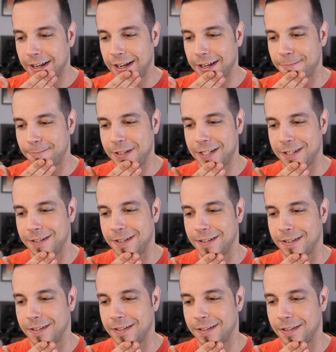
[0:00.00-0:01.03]
I
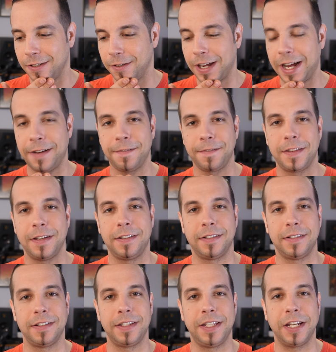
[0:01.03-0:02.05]
mean, you have
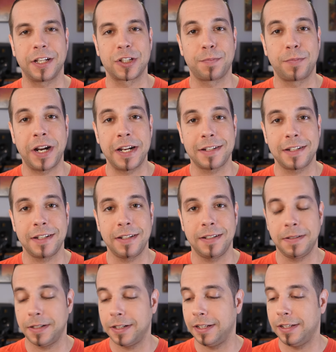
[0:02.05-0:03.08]
the expression,
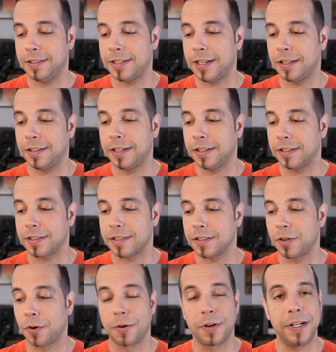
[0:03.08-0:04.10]
he's telling a
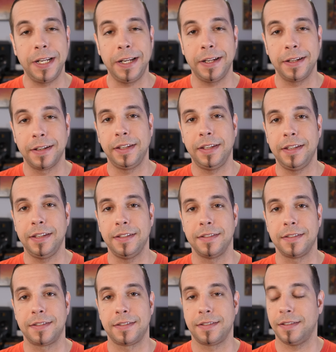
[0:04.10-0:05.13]
story,
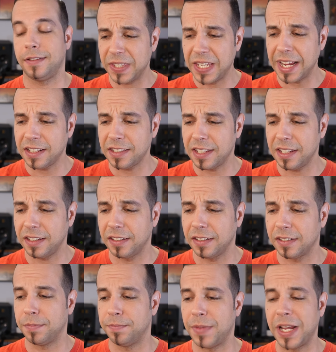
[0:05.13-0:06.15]
he's dancing
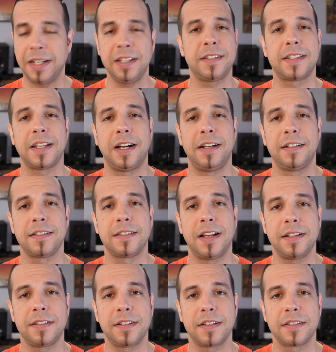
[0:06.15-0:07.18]
many styles,
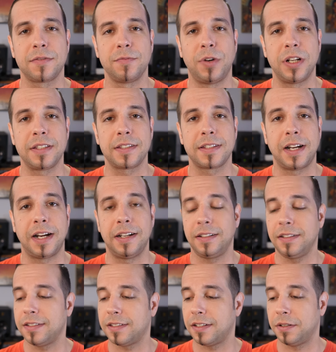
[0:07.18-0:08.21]
not just one
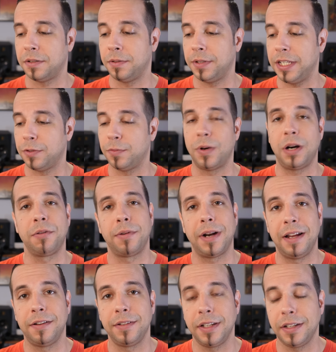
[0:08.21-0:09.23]
style, so he's
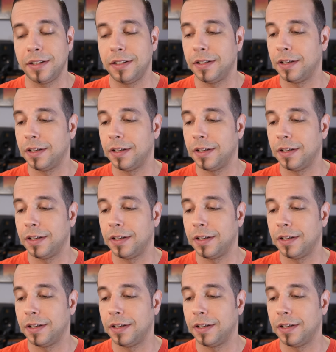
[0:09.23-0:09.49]
well-rounded.